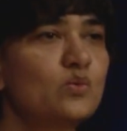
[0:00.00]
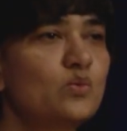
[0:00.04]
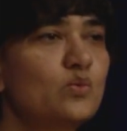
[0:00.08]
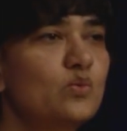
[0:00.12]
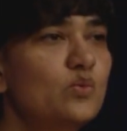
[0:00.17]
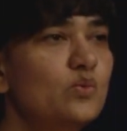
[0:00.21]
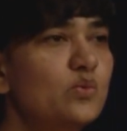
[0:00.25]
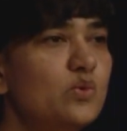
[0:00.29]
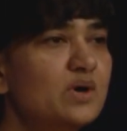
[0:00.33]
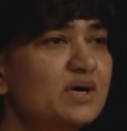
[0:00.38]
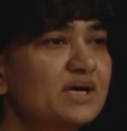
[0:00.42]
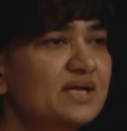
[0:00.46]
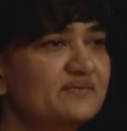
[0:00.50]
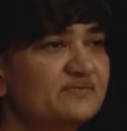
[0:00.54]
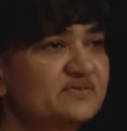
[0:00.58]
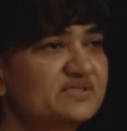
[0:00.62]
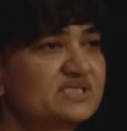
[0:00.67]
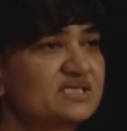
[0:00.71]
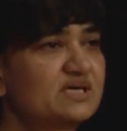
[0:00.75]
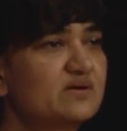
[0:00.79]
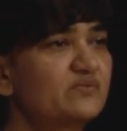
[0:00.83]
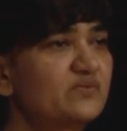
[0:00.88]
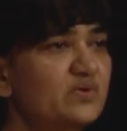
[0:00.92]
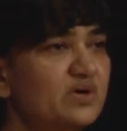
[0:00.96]
What if
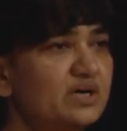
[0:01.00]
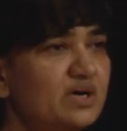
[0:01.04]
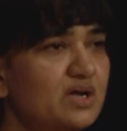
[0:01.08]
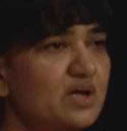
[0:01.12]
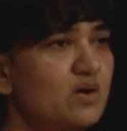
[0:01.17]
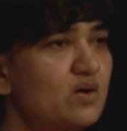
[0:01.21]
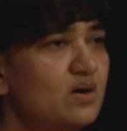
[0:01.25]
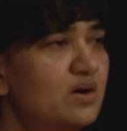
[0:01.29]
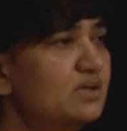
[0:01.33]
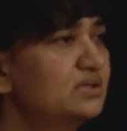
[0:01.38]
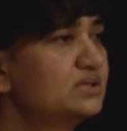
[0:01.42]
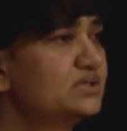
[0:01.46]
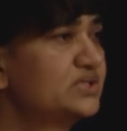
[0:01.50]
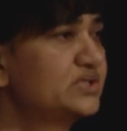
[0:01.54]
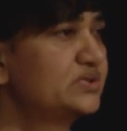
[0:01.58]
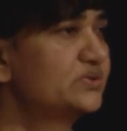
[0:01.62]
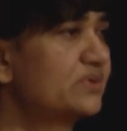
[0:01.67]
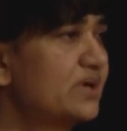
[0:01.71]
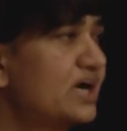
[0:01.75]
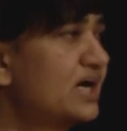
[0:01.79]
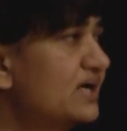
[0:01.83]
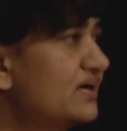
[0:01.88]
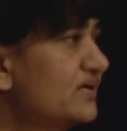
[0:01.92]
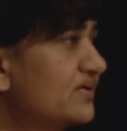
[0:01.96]
someone called you
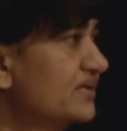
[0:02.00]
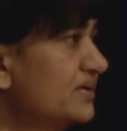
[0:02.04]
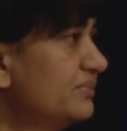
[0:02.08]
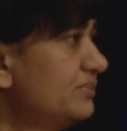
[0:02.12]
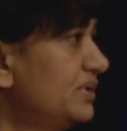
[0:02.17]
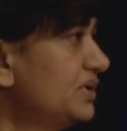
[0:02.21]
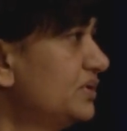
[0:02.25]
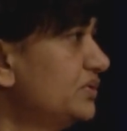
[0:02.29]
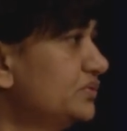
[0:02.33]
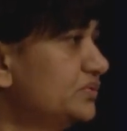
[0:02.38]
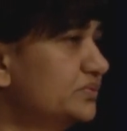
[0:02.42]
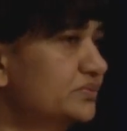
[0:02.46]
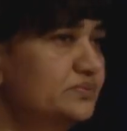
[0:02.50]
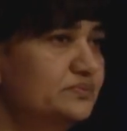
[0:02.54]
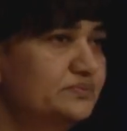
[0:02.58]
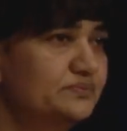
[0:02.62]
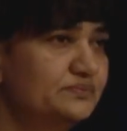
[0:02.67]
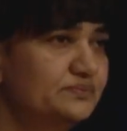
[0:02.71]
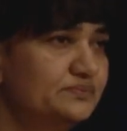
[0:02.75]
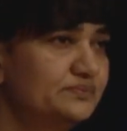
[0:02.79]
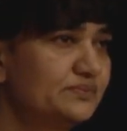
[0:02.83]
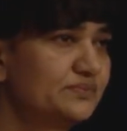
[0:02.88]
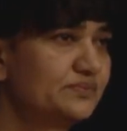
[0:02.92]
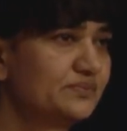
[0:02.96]
out of the blue
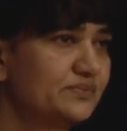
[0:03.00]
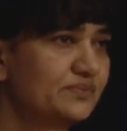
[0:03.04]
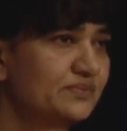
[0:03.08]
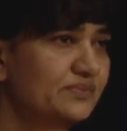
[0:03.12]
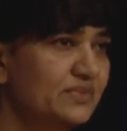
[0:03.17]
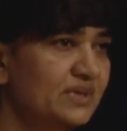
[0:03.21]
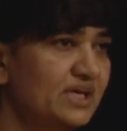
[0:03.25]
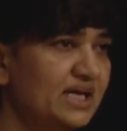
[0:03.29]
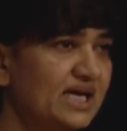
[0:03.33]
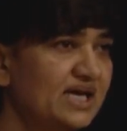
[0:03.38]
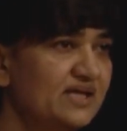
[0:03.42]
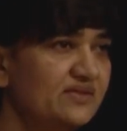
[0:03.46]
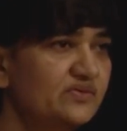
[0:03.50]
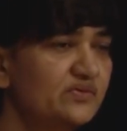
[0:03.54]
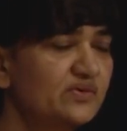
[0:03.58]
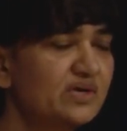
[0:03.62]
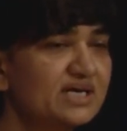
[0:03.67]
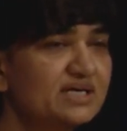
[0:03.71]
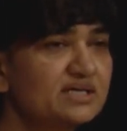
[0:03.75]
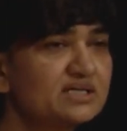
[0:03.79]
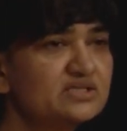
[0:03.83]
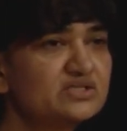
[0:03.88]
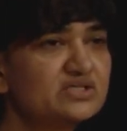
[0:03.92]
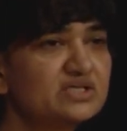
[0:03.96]
and
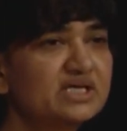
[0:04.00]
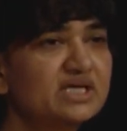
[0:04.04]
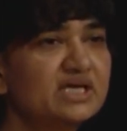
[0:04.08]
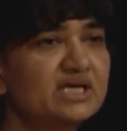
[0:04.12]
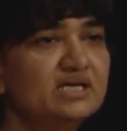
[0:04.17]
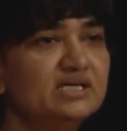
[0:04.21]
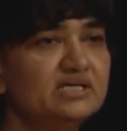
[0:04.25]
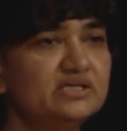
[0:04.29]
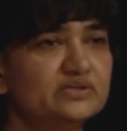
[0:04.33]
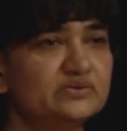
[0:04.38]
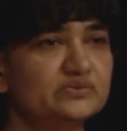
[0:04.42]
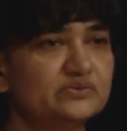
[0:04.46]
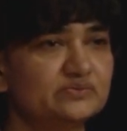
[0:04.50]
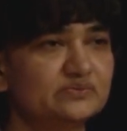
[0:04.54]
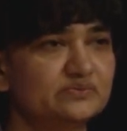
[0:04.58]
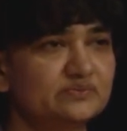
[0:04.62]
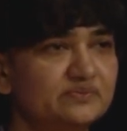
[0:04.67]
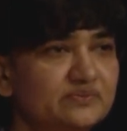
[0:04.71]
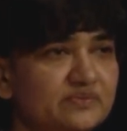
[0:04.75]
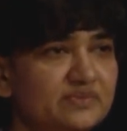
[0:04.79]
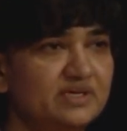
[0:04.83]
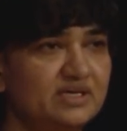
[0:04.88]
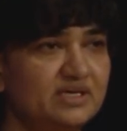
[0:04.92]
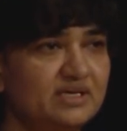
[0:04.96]
threatened to kill you,
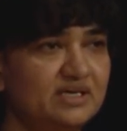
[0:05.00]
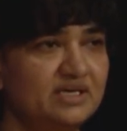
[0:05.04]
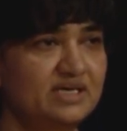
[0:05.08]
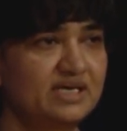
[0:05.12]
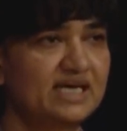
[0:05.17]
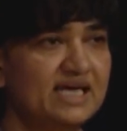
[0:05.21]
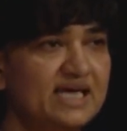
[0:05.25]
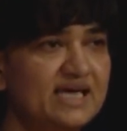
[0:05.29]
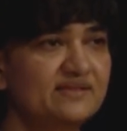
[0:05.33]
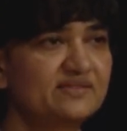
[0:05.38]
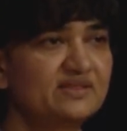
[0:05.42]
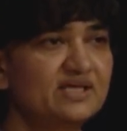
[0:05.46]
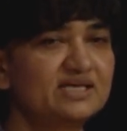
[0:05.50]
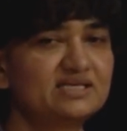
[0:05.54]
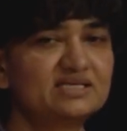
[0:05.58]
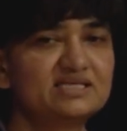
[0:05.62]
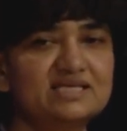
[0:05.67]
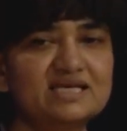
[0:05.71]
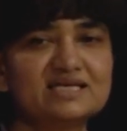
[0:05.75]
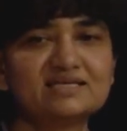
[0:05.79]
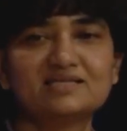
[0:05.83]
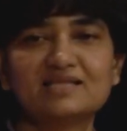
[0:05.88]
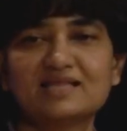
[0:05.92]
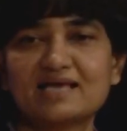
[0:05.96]
and they
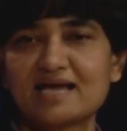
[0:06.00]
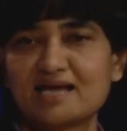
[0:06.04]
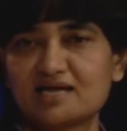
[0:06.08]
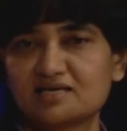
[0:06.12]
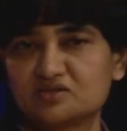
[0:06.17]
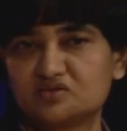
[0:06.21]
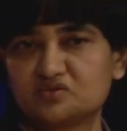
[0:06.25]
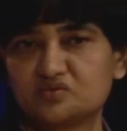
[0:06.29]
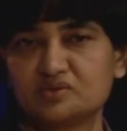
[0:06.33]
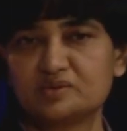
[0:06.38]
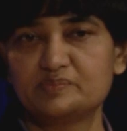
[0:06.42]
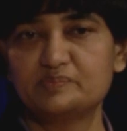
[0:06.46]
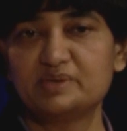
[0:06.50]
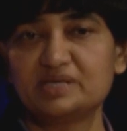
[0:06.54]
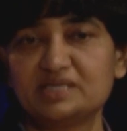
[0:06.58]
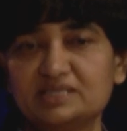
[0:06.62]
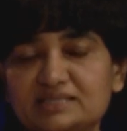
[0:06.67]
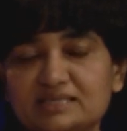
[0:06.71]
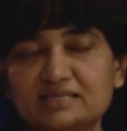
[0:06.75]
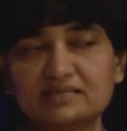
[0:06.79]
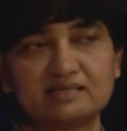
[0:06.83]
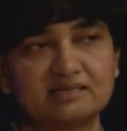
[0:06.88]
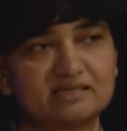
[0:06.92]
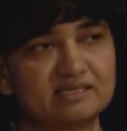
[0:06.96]
did that
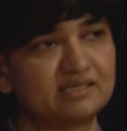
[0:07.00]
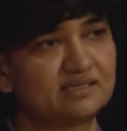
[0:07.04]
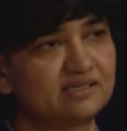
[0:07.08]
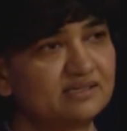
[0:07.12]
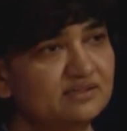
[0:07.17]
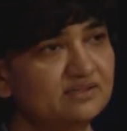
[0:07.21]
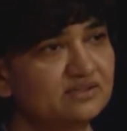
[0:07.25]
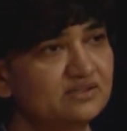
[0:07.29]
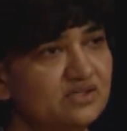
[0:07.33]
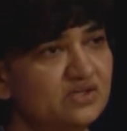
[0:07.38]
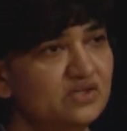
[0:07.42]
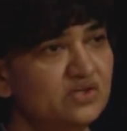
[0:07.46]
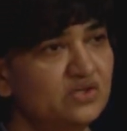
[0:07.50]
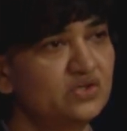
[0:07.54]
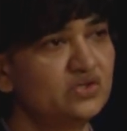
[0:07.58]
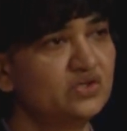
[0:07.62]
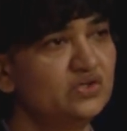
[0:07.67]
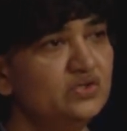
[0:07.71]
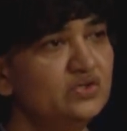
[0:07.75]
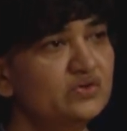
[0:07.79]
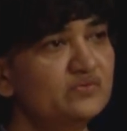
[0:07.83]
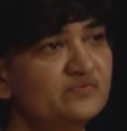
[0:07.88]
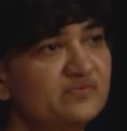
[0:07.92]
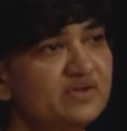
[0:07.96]
repeatedly?
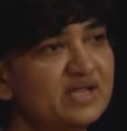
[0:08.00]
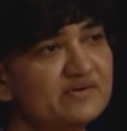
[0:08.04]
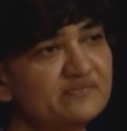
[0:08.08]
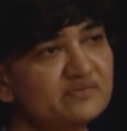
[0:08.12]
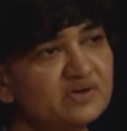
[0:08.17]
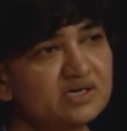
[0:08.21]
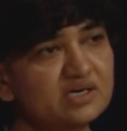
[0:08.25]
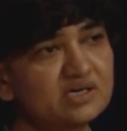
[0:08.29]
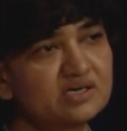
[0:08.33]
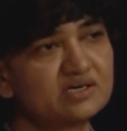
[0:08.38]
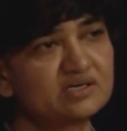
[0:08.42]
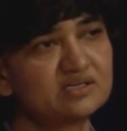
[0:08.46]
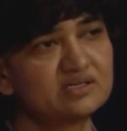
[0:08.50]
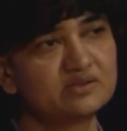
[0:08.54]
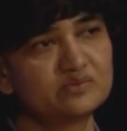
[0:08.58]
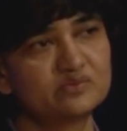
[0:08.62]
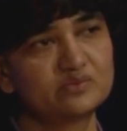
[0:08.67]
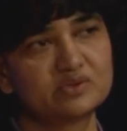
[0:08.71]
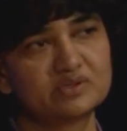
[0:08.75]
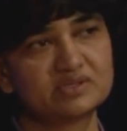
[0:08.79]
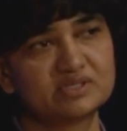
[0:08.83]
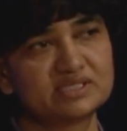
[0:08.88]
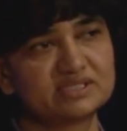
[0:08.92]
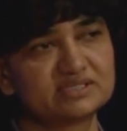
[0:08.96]
You've never heard the
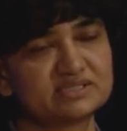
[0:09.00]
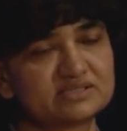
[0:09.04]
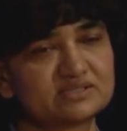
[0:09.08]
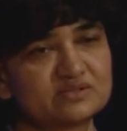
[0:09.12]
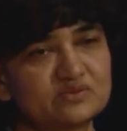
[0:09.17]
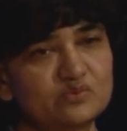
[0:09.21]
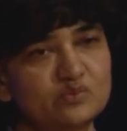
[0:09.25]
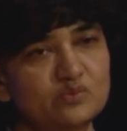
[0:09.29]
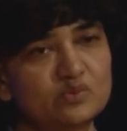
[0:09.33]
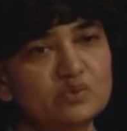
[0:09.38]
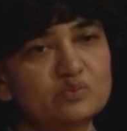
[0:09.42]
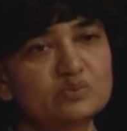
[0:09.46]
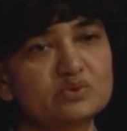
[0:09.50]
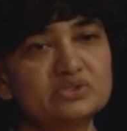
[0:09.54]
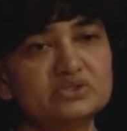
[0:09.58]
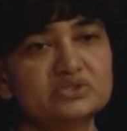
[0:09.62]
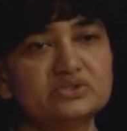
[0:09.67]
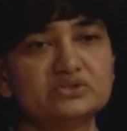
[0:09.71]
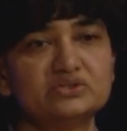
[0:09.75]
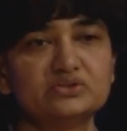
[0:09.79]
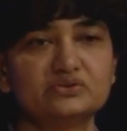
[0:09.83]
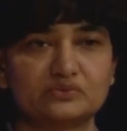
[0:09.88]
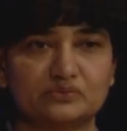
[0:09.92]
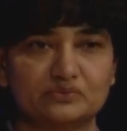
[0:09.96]
voice. What would you
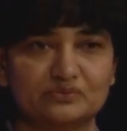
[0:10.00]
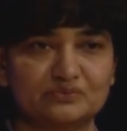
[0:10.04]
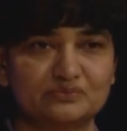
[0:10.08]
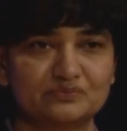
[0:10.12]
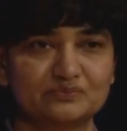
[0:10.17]
do?